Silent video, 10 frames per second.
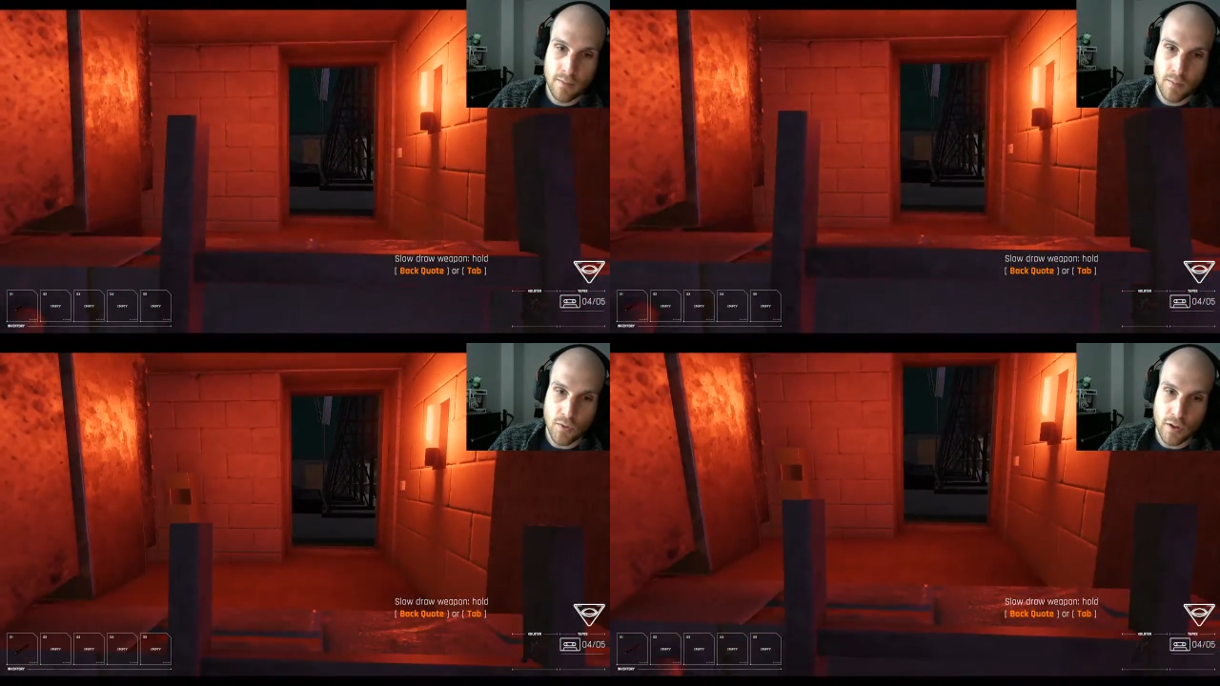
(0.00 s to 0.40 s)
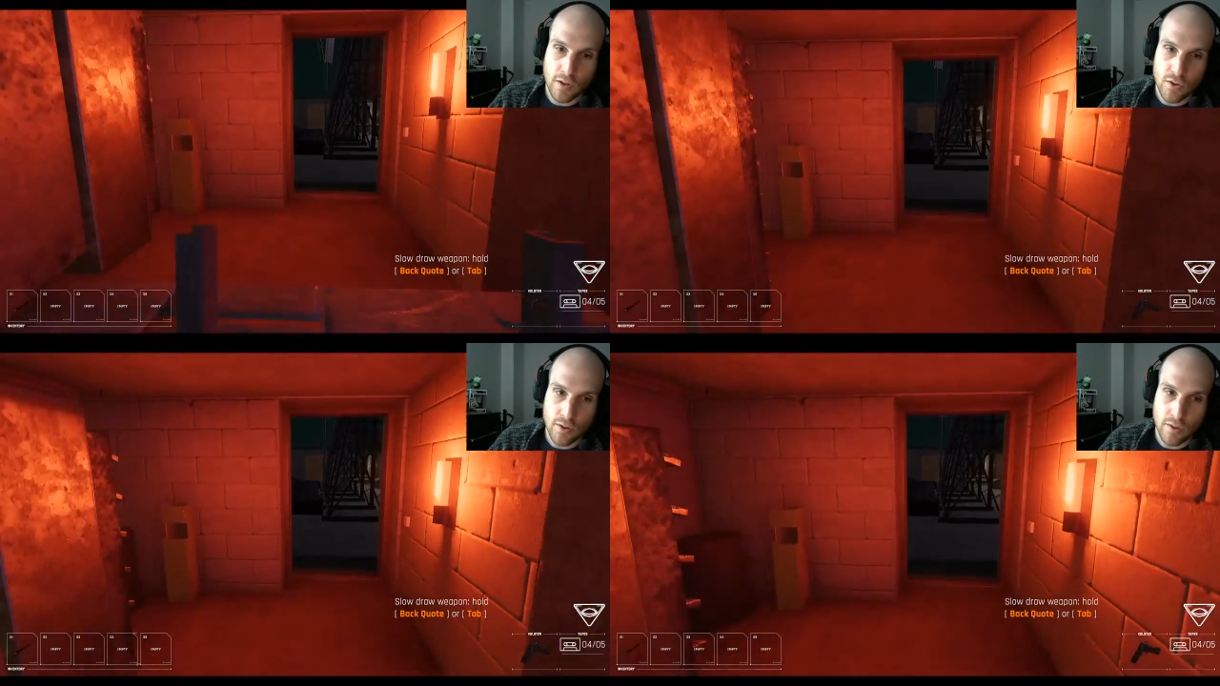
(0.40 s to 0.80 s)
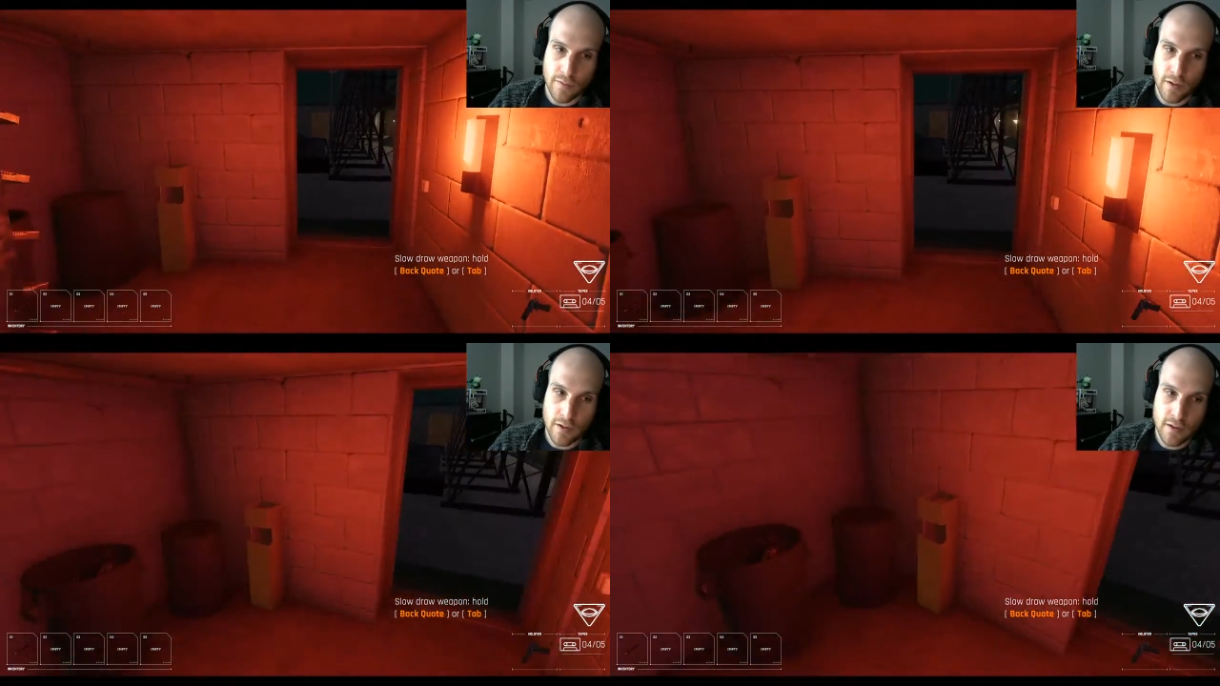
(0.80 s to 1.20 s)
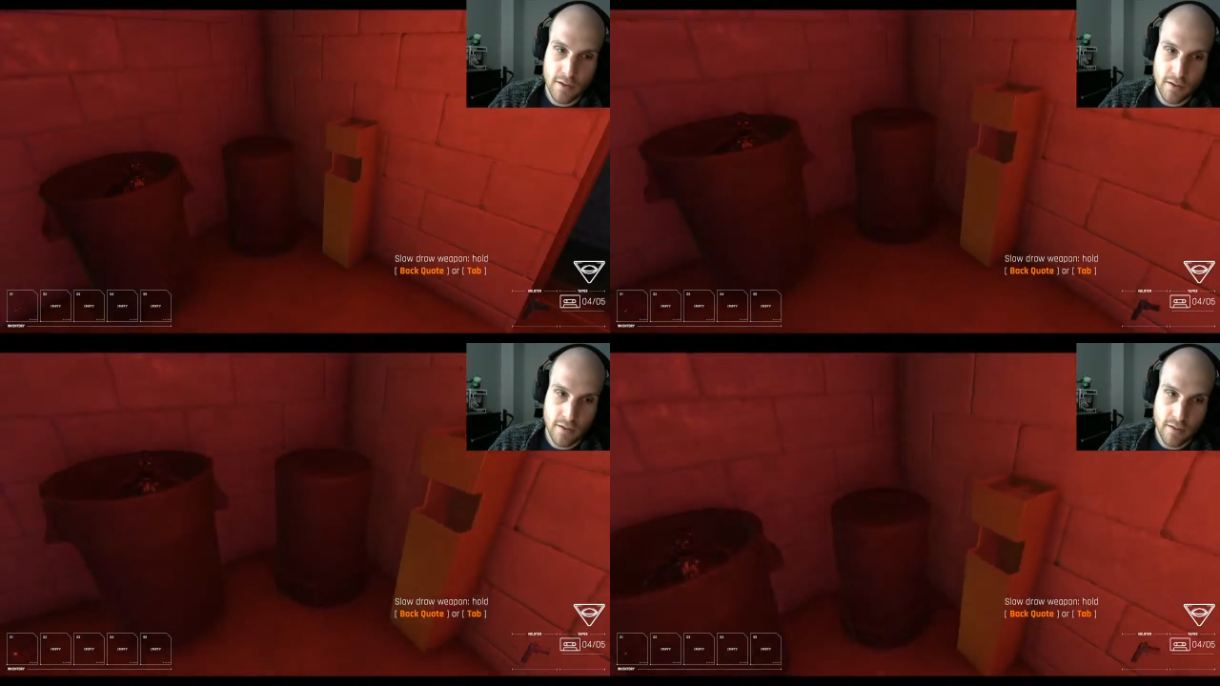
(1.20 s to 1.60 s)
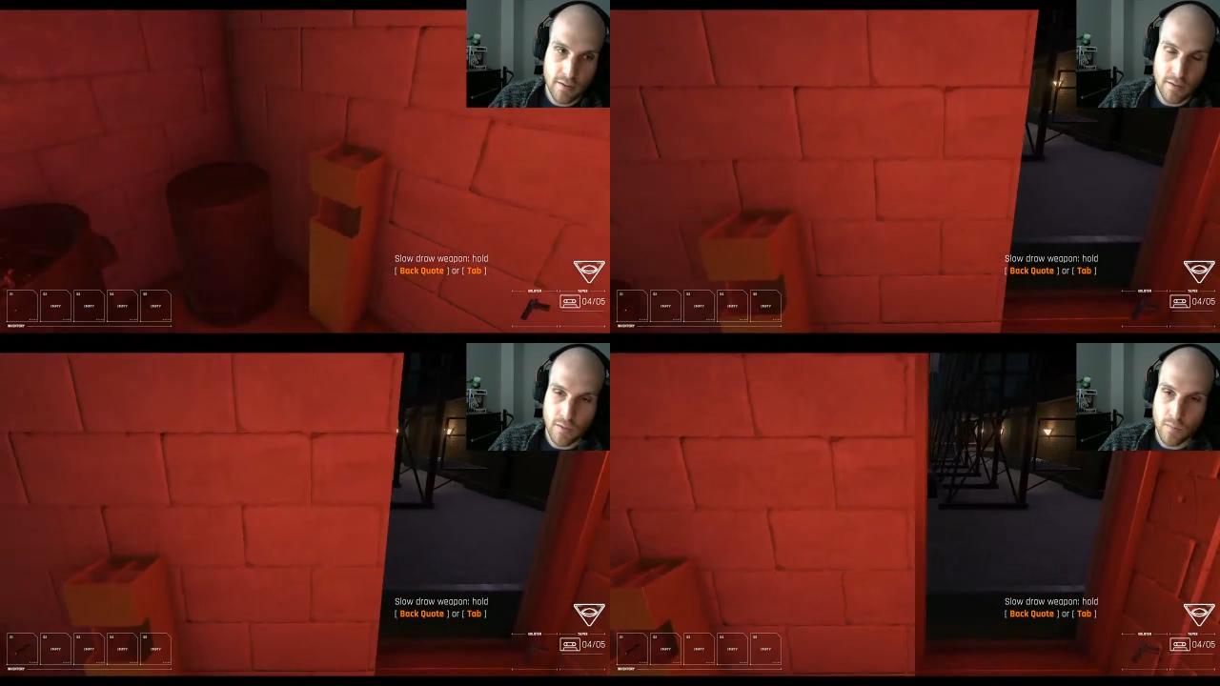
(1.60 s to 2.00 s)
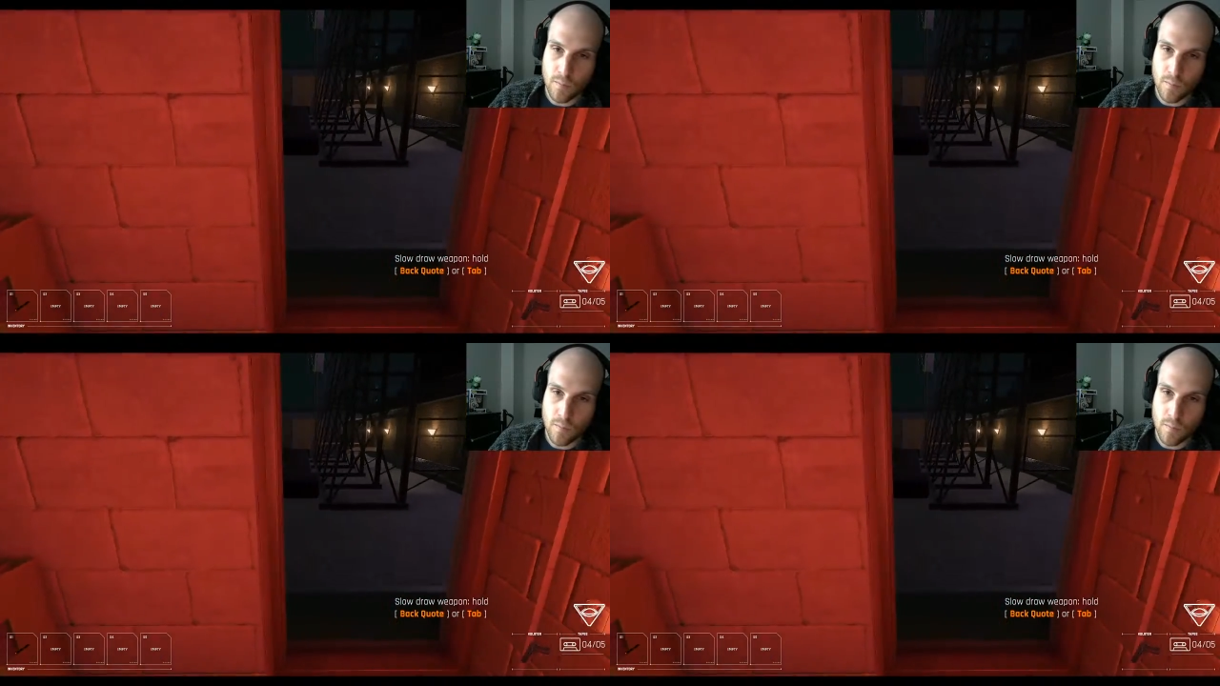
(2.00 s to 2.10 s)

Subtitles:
I'll get shot in the face. Nope.